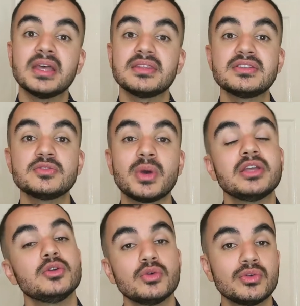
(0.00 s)
This is where
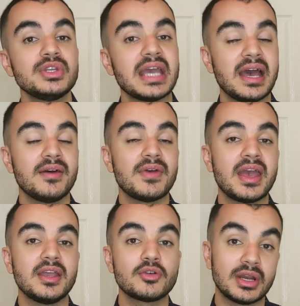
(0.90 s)
you already have
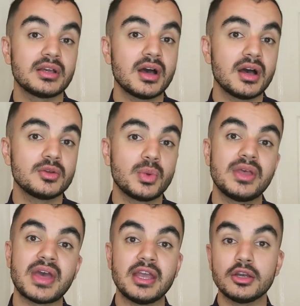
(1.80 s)
a credit card
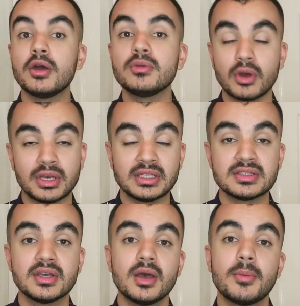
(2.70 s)
with a loan on it,